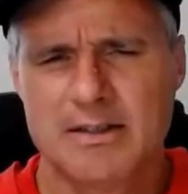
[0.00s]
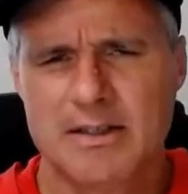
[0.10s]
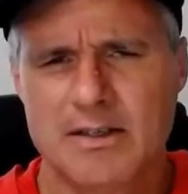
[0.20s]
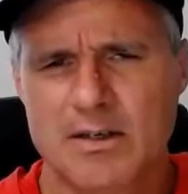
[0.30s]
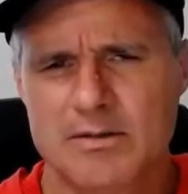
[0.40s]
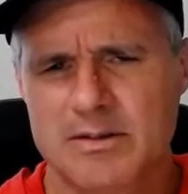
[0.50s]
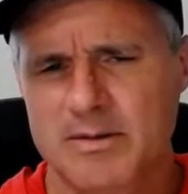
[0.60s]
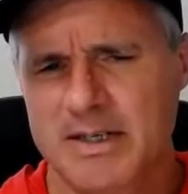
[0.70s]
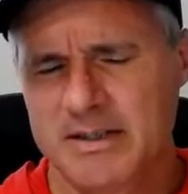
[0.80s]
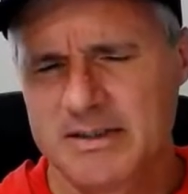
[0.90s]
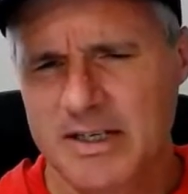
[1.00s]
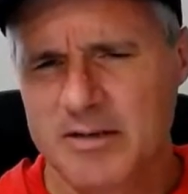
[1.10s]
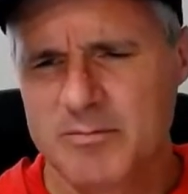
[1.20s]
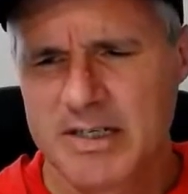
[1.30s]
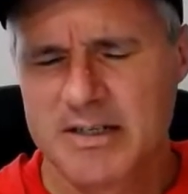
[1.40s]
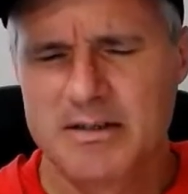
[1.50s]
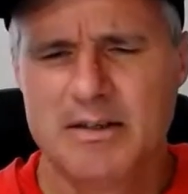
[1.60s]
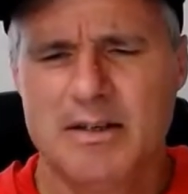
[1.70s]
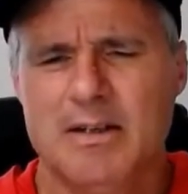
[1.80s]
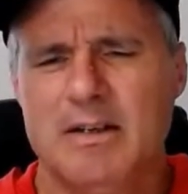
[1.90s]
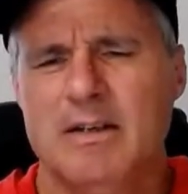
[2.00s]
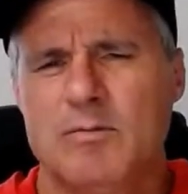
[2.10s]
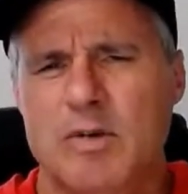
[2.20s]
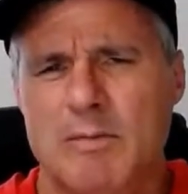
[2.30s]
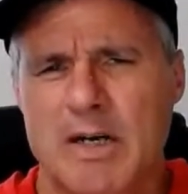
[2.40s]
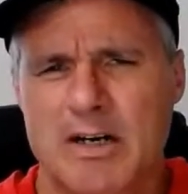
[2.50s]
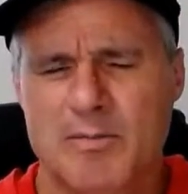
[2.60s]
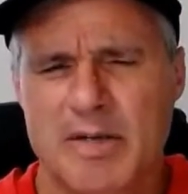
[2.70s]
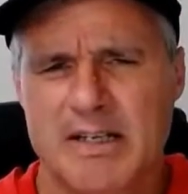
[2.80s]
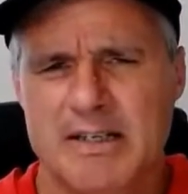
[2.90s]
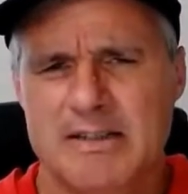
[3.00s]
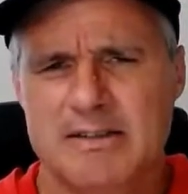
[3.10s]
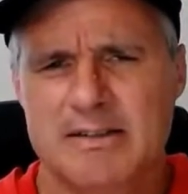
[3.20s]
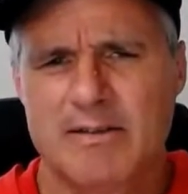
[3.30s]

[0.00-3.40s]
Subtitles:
I was at around the 10-minute per mile pace.